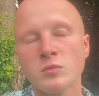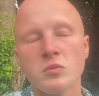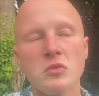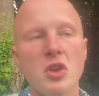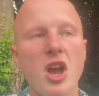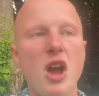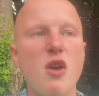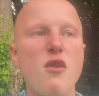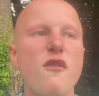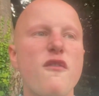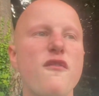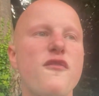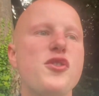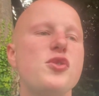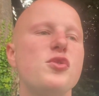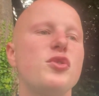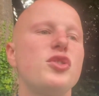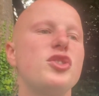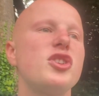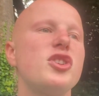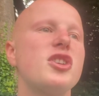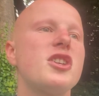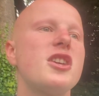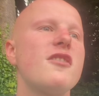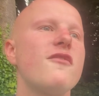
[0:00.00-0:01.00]
I refuse
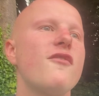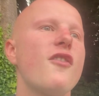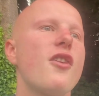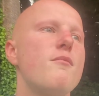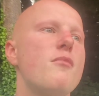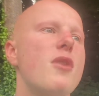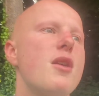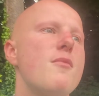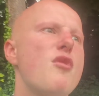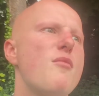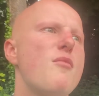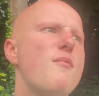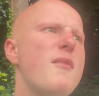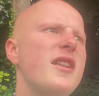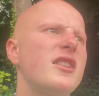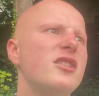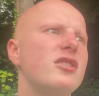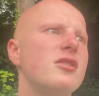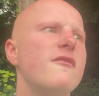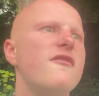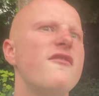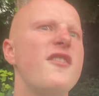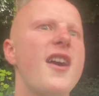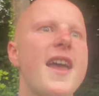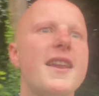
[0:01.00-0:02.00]
to give up my
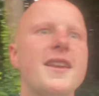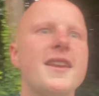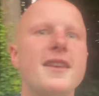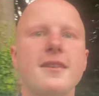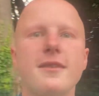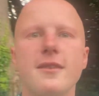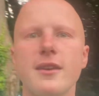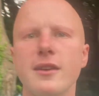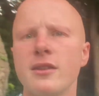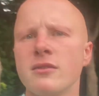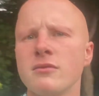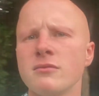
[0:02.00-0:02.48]
momentum for anything.